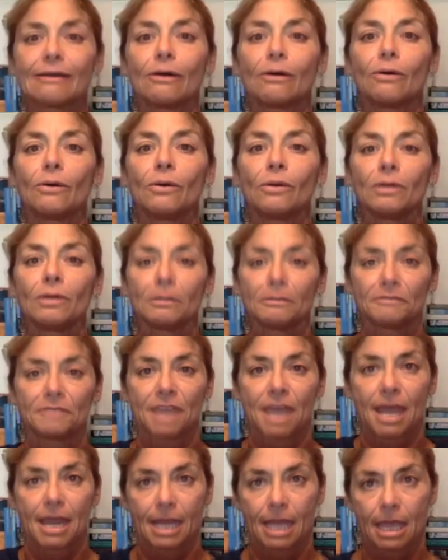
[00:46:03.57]
all of
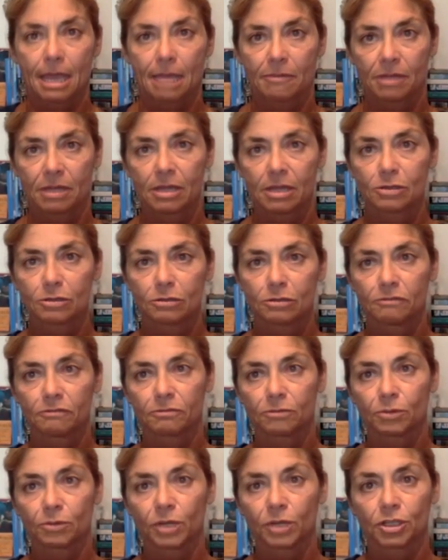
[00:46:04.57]
that came into
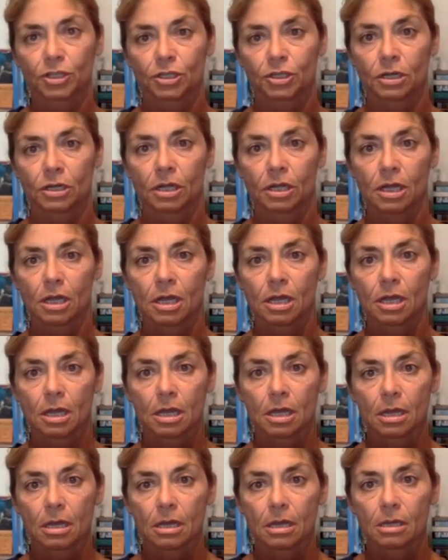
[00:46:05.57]
fruition.
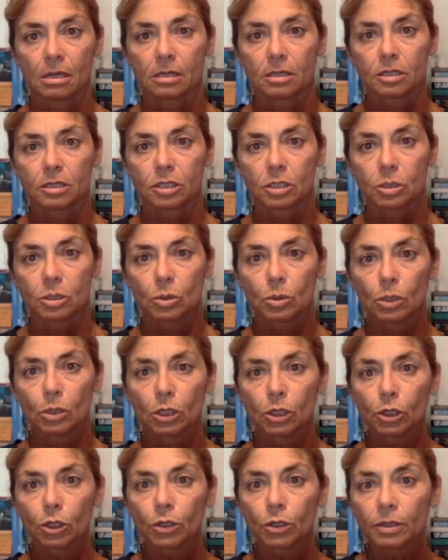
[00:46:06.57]
So
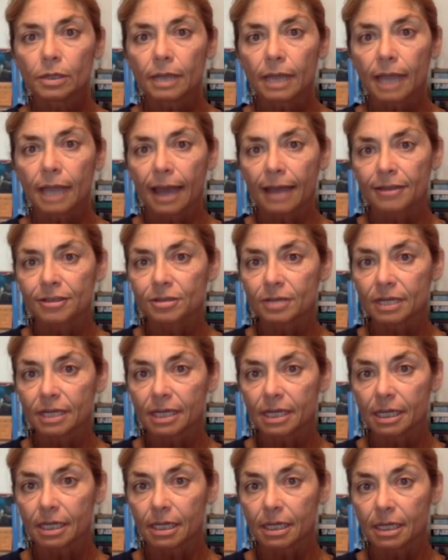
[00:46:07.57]
learn
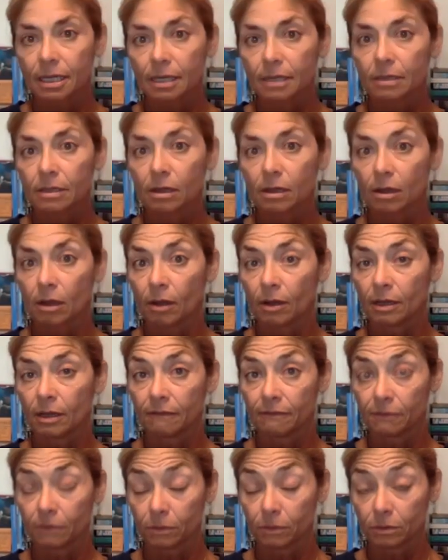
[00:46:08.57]
laterally, not only
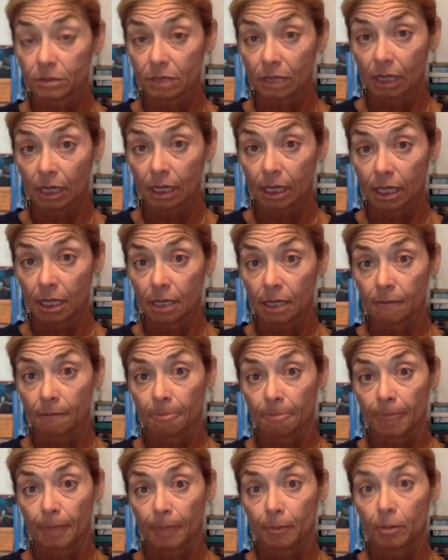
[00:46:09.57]
vertically,
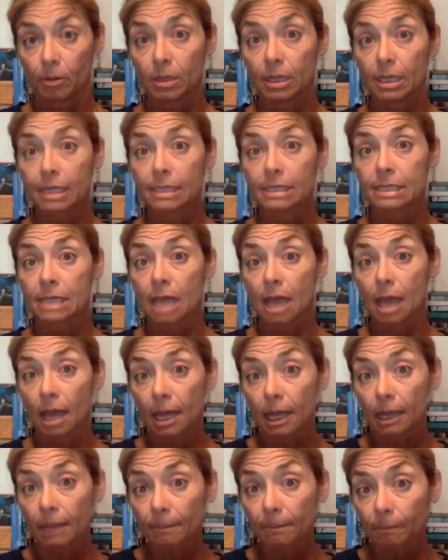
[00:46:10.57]
put in
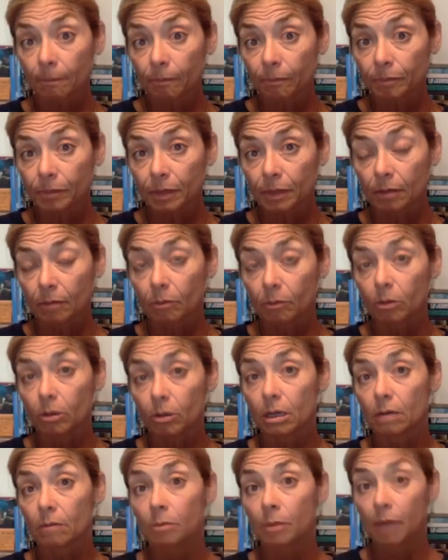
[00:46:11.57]
time, put
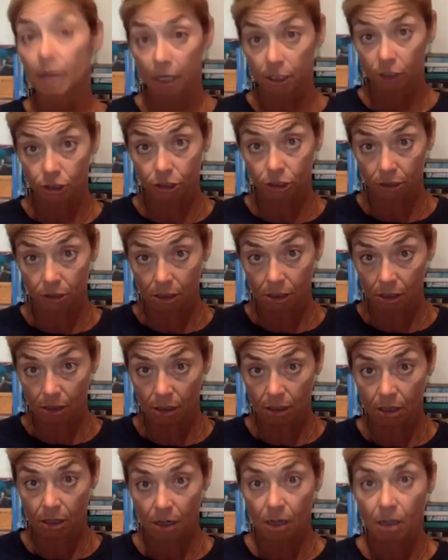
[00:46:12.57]
in passion,
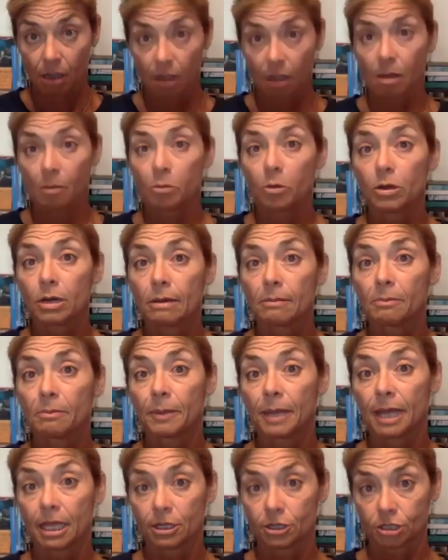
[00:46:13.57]
and put in
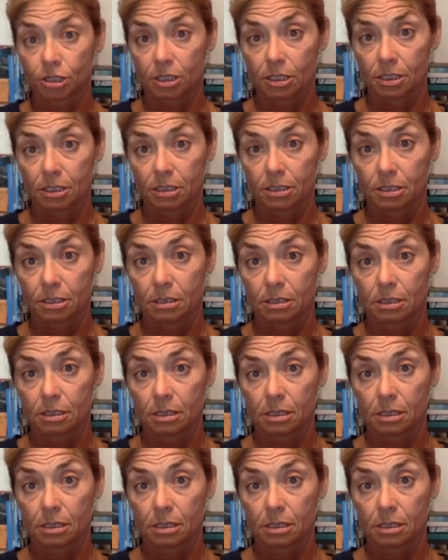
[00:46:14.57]
patience.